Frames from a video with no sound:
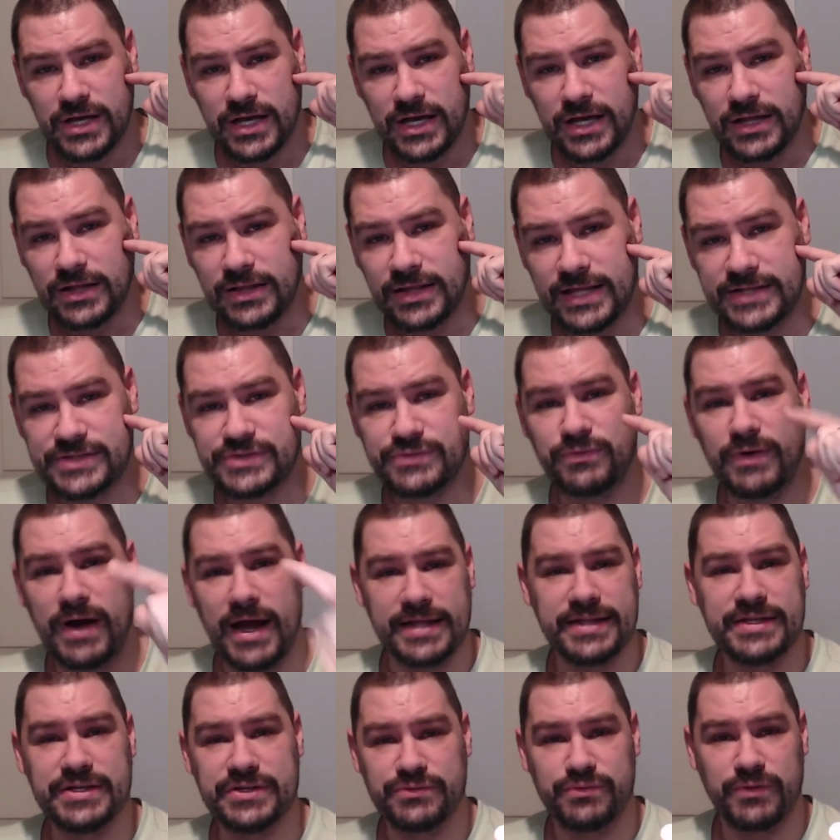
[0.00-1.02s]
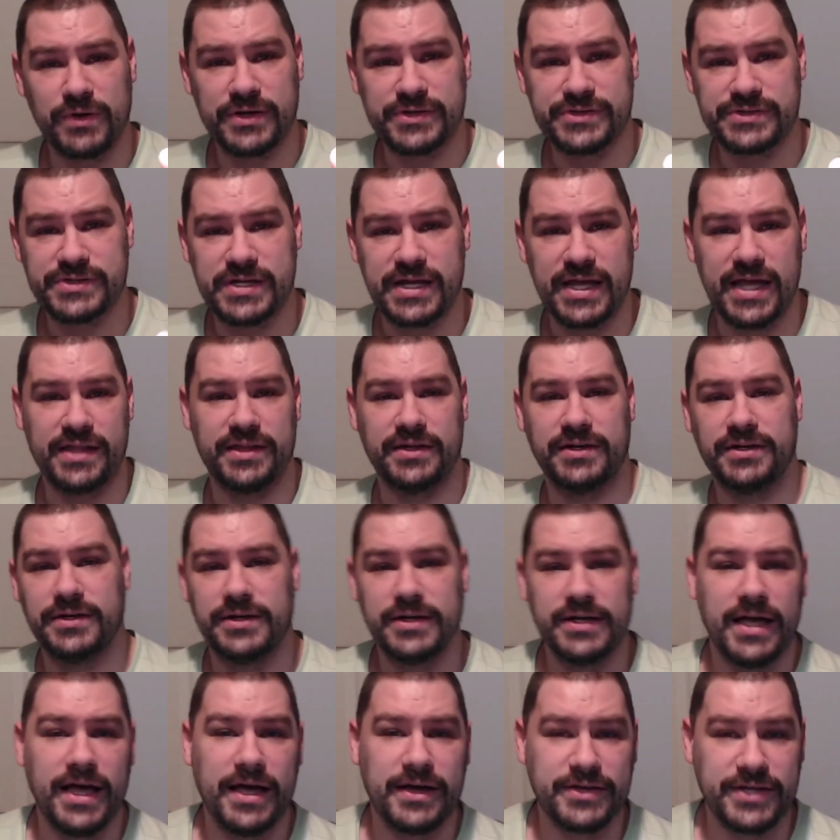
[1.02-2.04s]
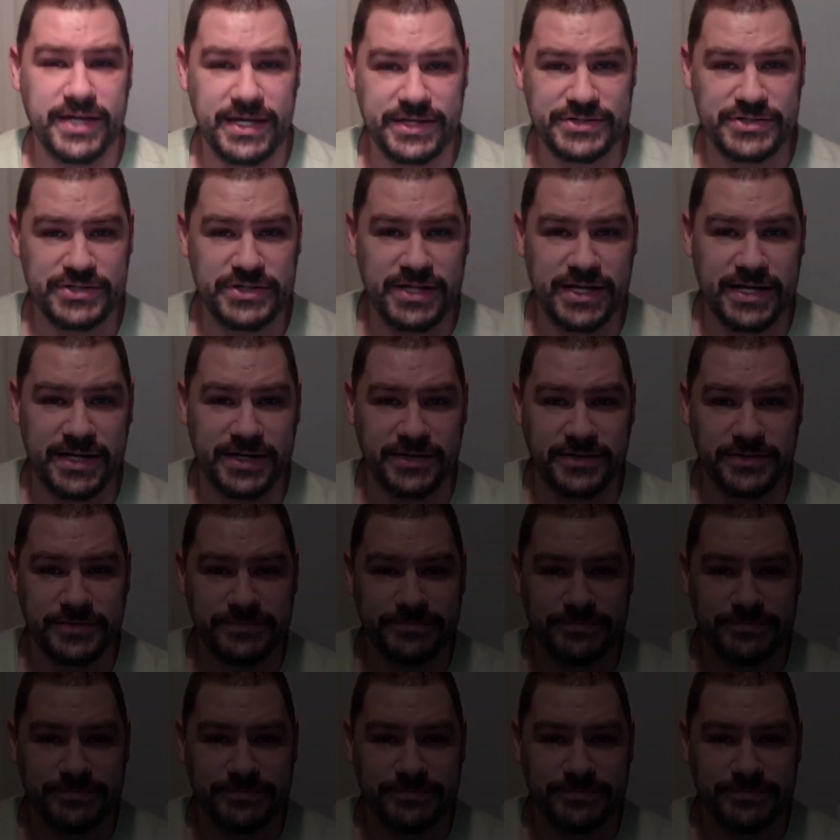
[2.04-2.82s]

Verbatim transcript: let's ride these rails together. Catch you later.